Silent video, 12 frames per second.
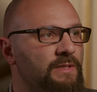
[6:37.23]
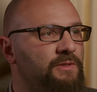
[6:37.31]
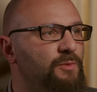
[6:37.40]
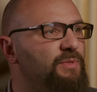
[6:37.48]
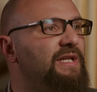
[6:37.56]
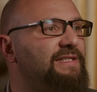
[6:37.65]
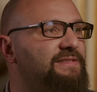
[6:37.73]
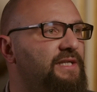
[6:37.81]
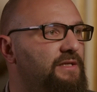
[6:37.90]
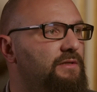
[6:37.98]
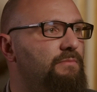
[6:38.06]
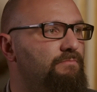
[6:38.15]
to be, let's
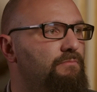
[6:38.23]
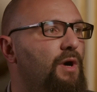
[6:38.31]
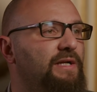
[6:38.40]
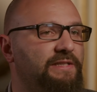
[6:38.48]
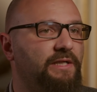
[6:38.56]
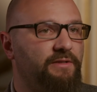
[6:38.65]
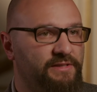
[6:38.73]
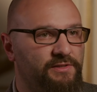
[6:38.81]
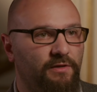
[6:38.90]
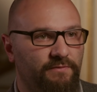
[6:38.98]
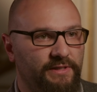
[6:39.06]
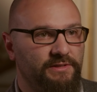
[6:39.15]
say, monetarily
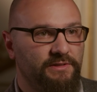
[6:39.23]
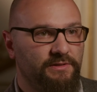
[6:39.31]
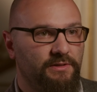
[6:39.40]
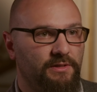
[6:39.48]
sovereign.